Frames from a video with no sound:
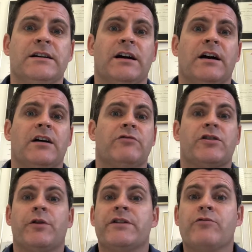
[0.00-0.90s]

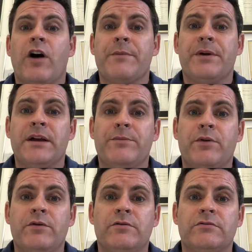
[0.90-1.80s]
recruiting the right
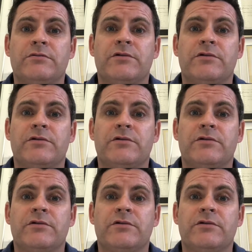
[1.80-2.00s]
people,